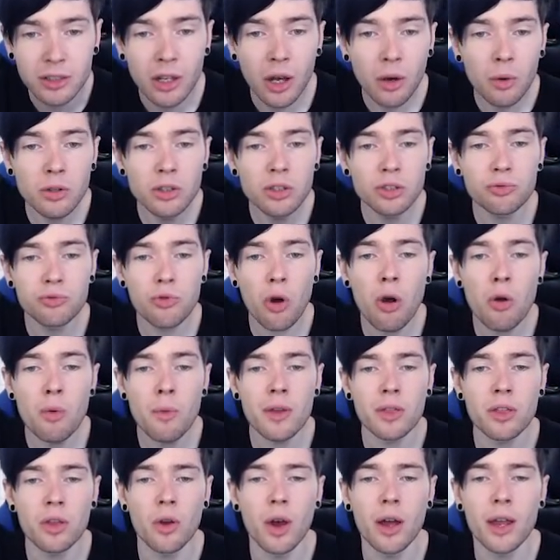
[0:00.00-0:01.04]
What's wrong
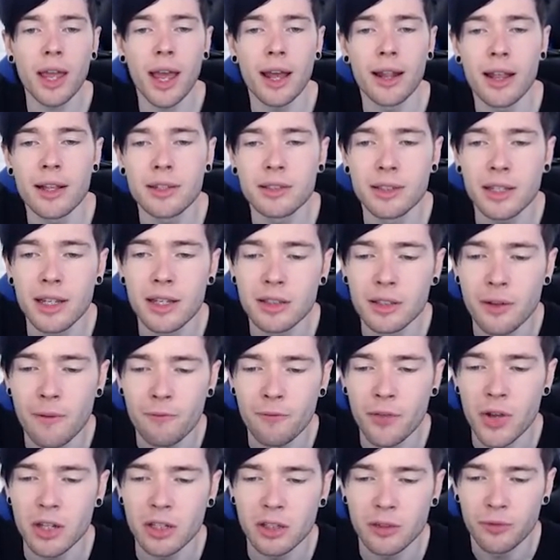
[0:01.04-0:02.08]
with you? Okay, let's eat some
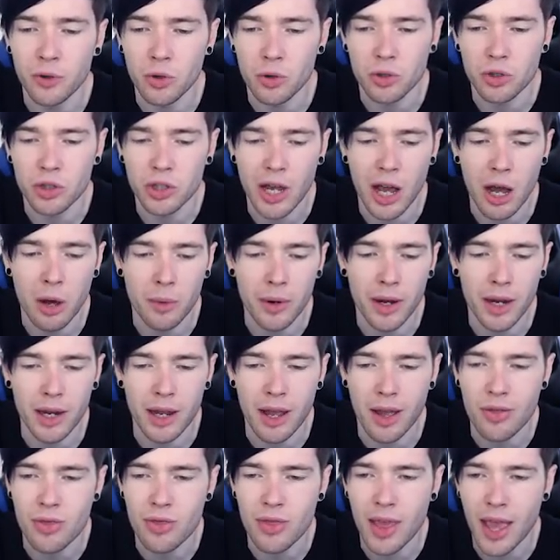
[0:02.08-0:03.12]
fish food, shall we?
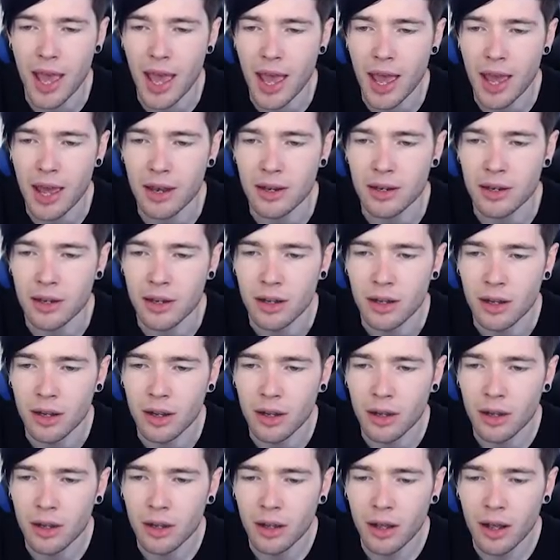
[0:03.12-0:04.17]
And then,
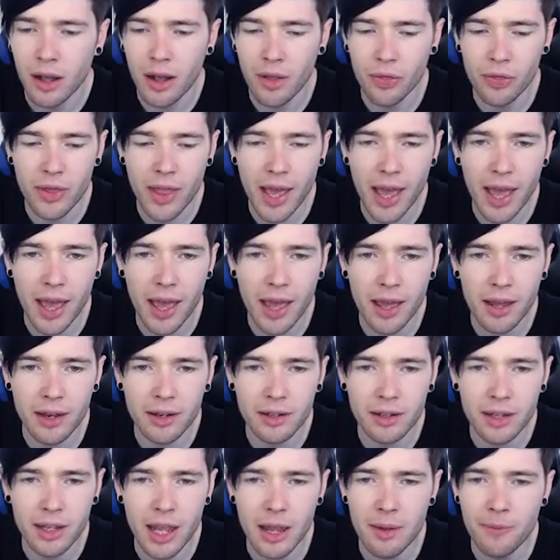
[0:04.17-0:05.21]
and
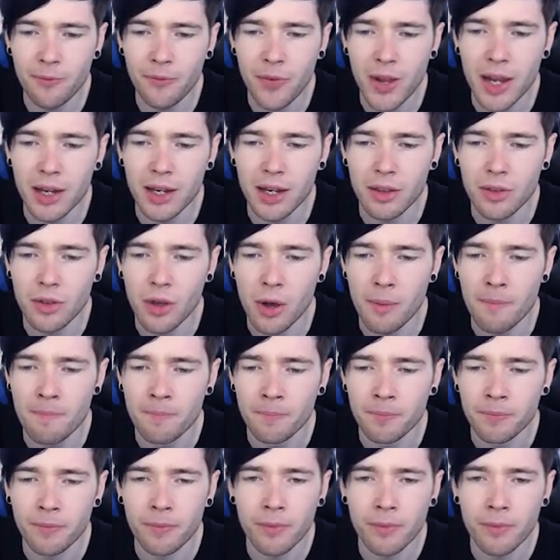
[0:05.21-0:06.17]
then keep feeding them.